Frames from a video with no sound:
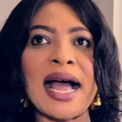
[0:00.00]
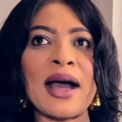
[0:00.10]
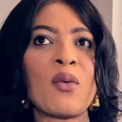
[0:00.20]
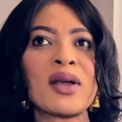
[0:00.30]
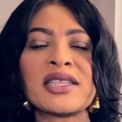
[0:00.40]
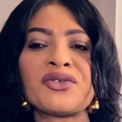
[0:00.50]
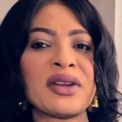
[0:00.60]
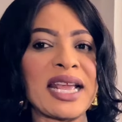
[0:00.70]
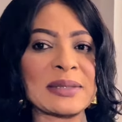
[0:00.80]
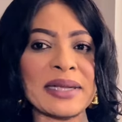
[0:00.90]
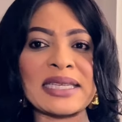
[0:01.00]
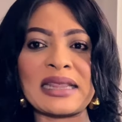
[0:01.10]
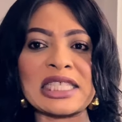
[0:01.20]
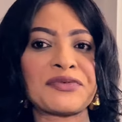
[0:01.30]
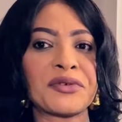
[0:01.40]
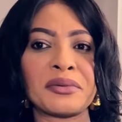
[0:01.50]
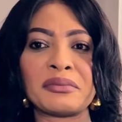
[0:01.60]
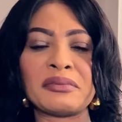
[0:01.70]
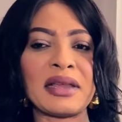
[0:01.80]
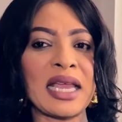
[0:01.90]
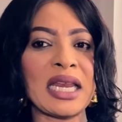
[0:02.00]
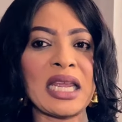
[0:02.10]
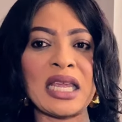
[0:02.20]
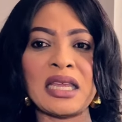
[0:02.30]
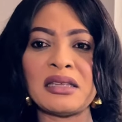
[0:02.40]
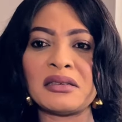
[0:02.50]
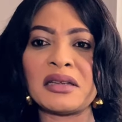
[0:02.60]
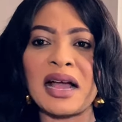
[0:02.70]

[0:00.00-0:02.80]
I wasn't really expecting this from any